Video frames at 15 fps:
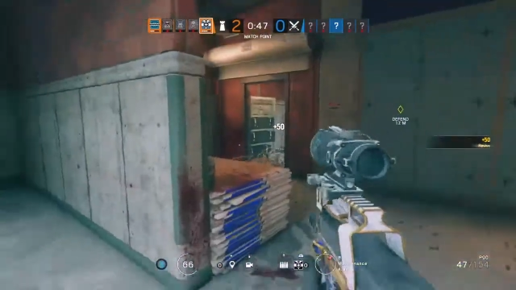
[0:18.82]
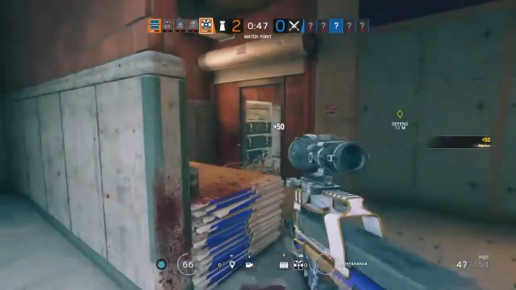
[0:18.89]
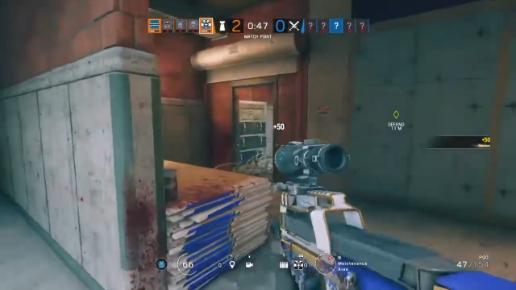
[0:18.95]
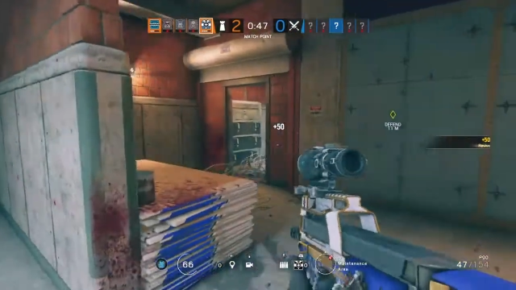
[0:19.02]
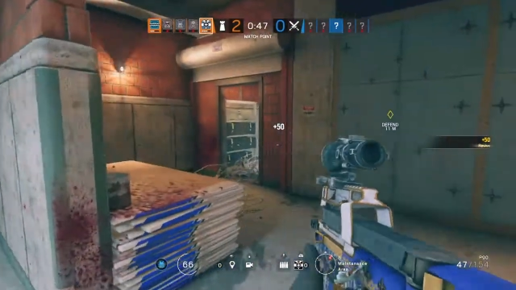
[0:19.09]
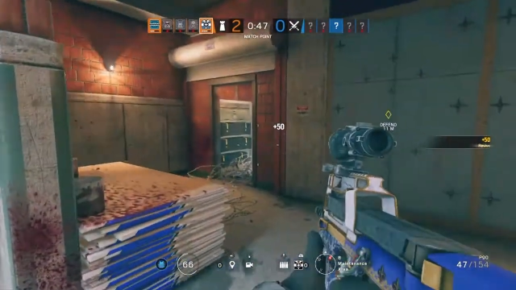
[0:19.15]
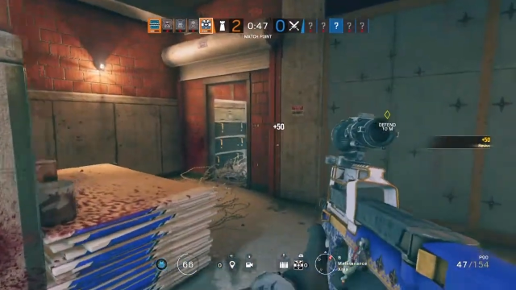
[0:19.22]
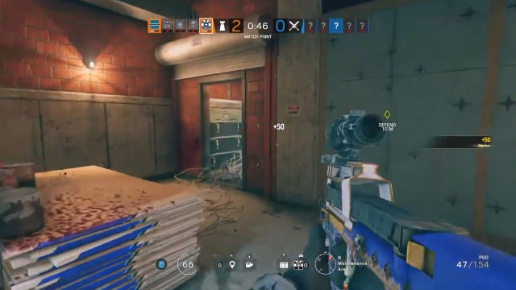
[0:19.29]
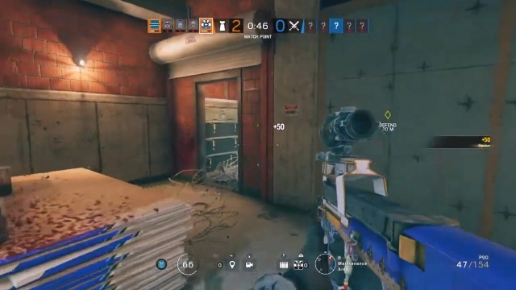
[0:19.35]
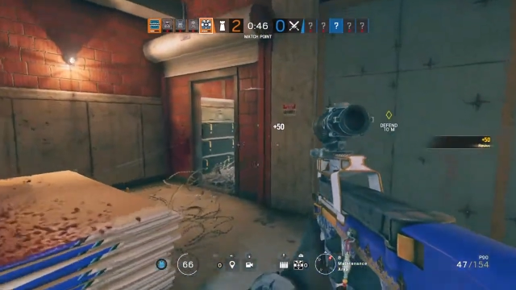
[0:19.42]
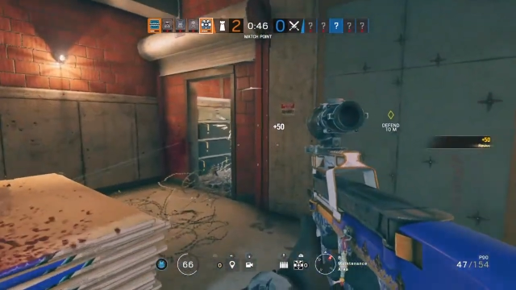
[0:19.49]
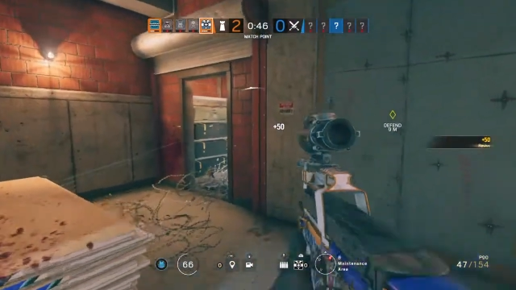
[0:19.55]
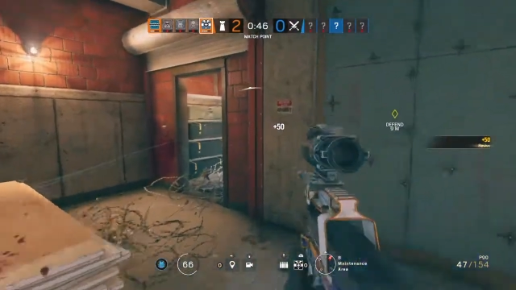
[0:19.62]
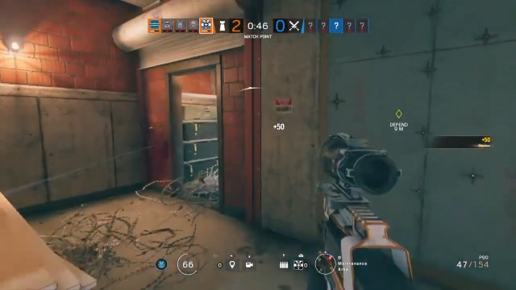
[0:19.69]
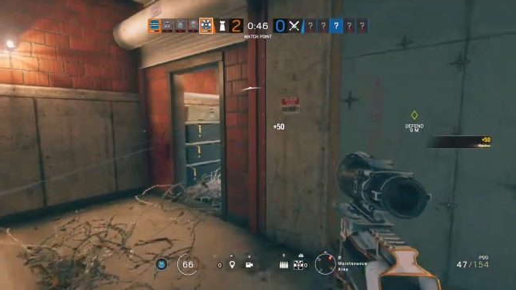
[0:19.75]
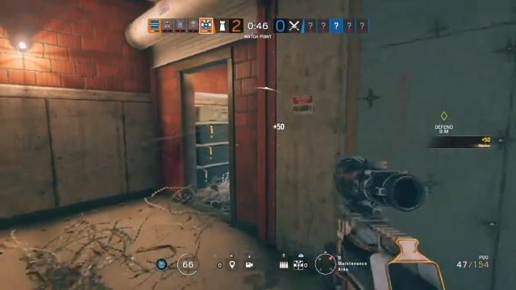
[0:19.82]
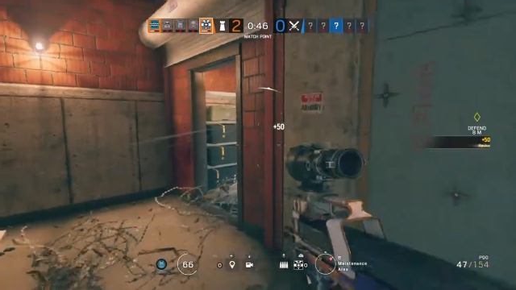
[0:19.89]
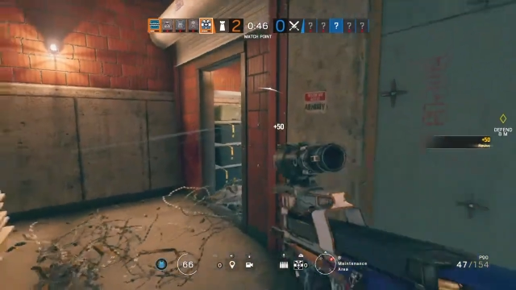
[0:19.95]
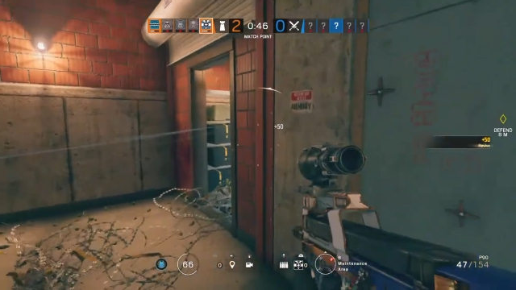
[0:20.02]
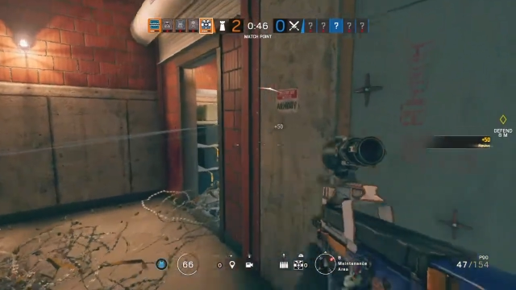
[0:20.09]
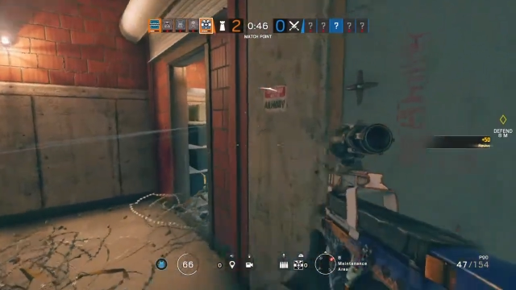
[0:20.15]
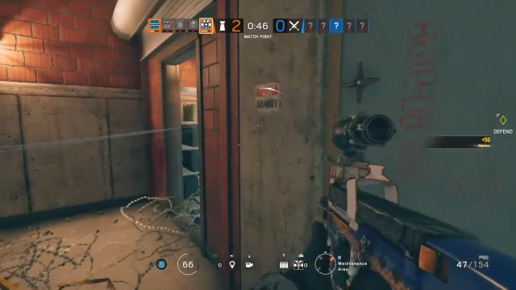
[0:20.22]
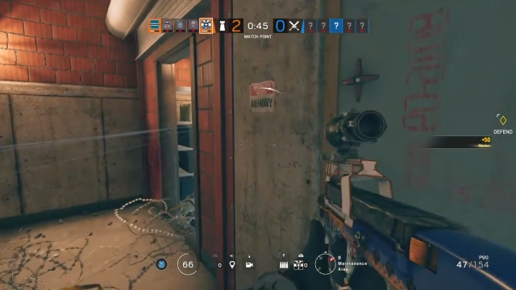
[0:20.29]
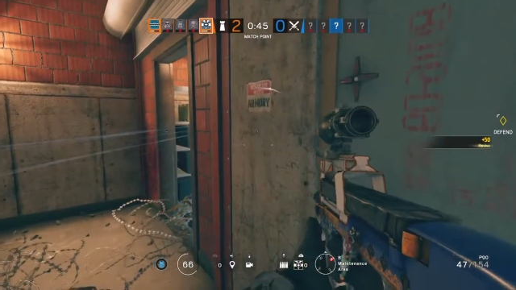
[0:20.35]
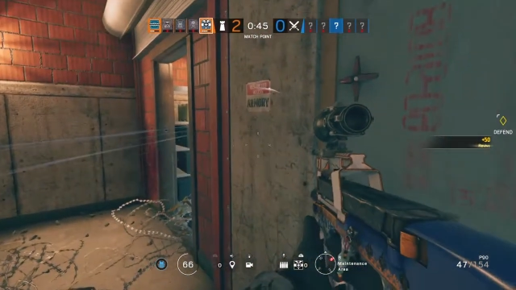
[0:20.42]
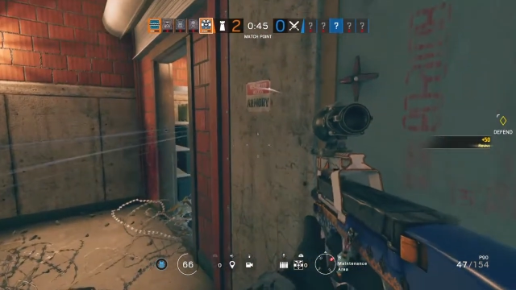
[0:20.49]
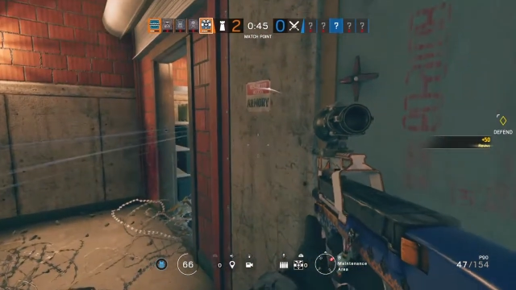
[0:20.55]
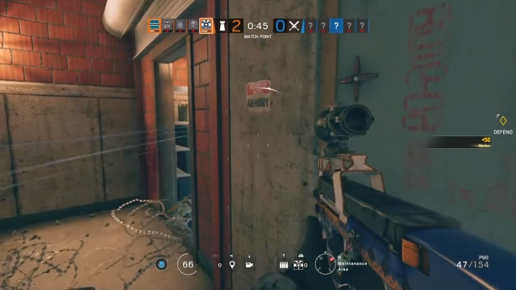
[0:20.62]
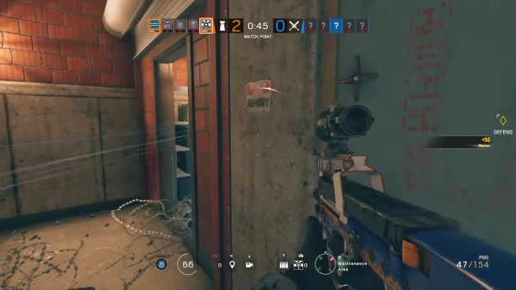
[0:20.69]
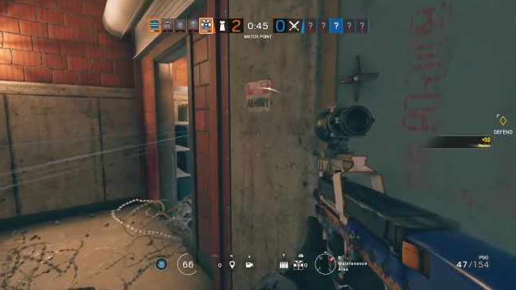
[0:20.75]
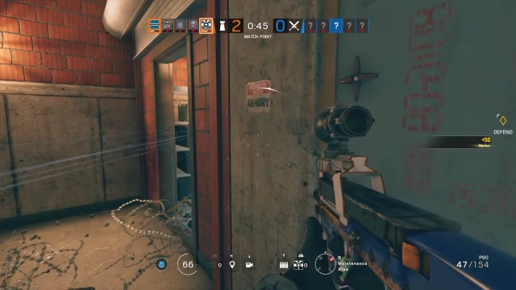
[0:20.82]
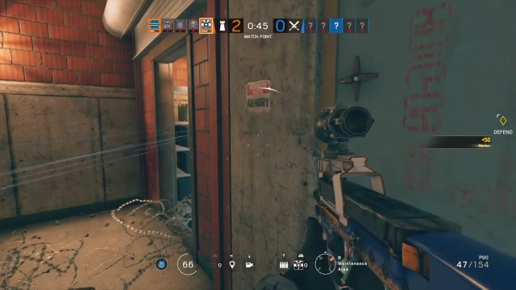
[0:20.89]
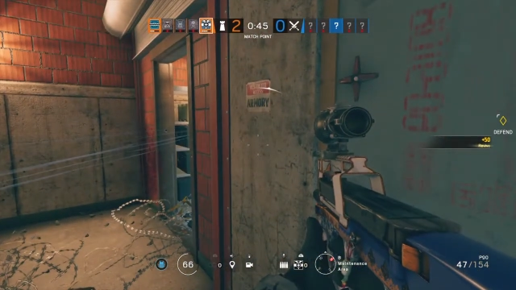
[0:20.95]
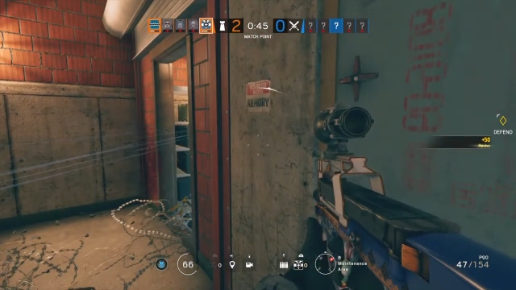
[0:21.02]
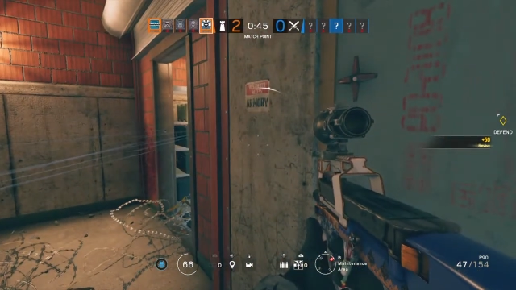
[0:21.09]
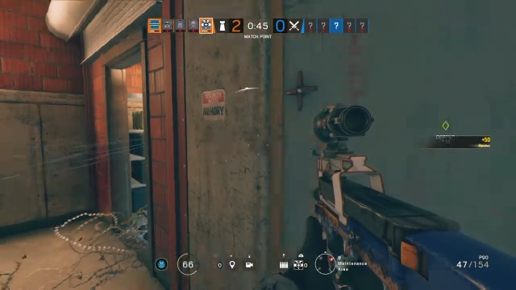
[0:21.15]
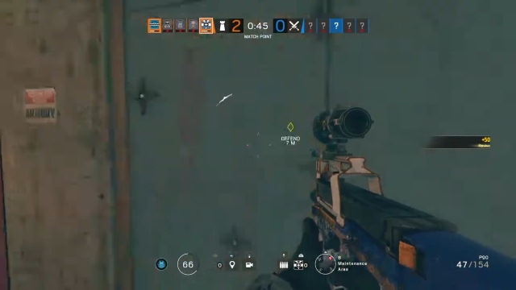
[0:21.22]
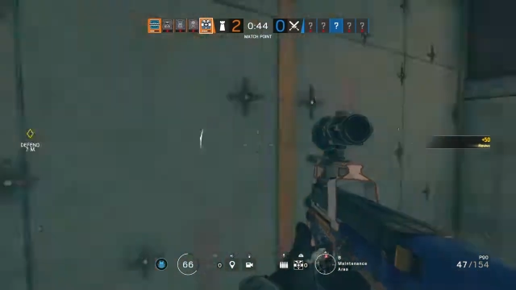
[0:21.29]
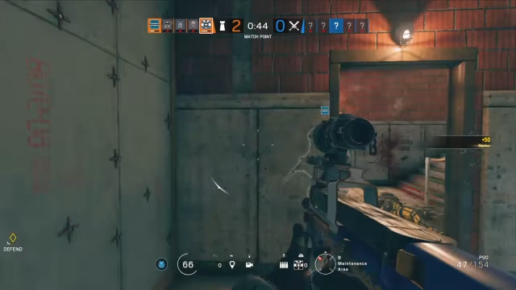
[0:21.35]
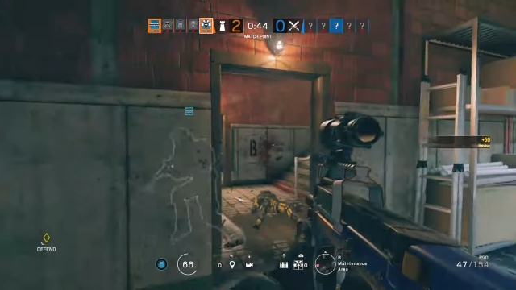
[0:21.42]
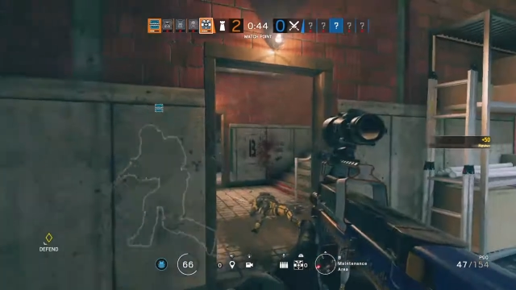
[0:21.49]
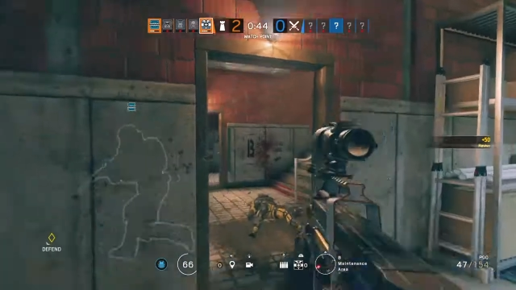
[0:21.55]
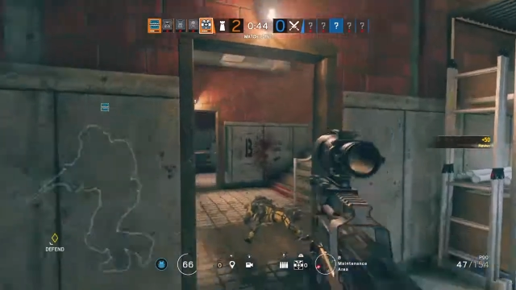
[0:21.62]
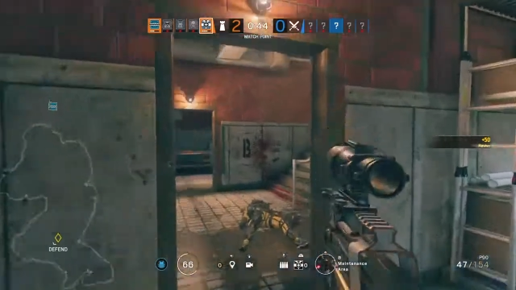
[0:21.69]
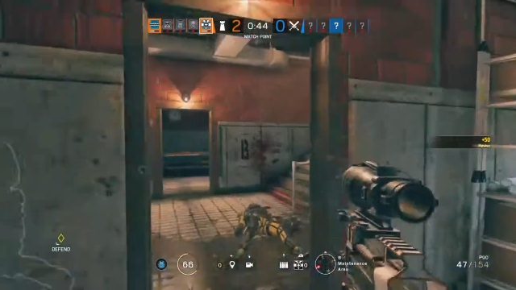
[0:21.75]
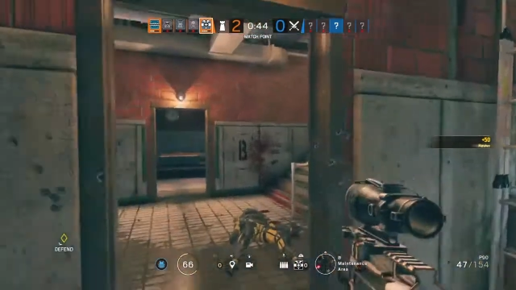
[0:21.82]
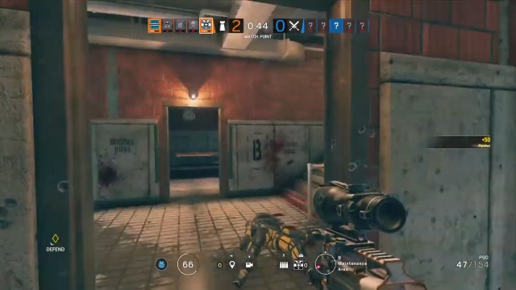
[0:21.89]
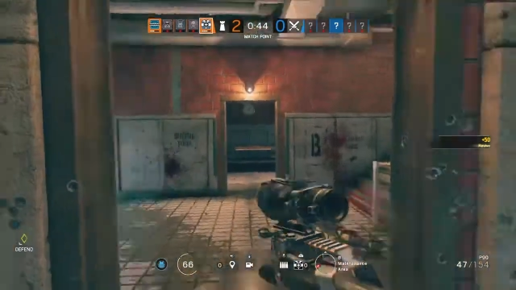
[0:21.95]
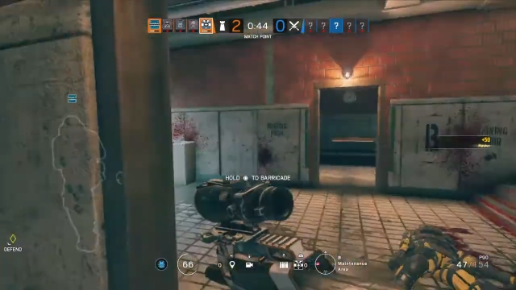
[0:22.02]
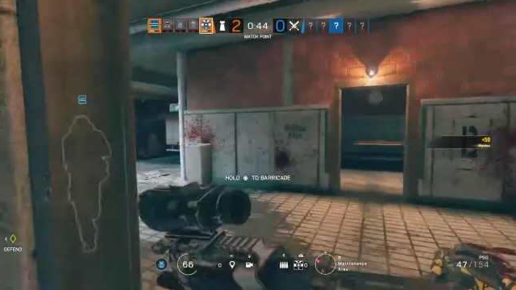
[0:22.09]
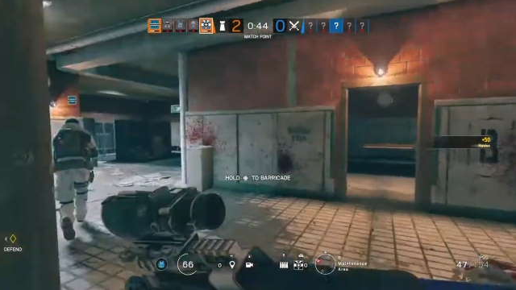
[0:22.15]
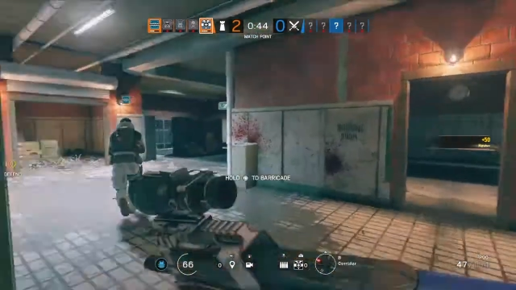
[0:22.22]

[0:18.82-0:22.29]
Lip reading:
Nobody's mouth can be seen.